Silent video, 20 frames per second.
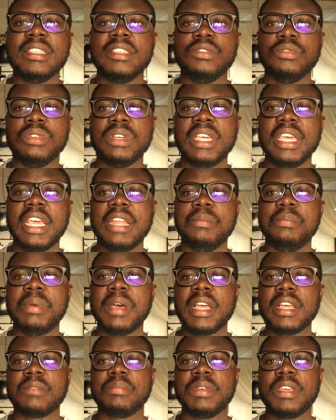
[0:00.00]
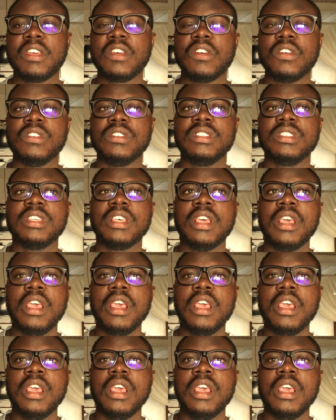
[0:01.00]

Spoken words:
You get back because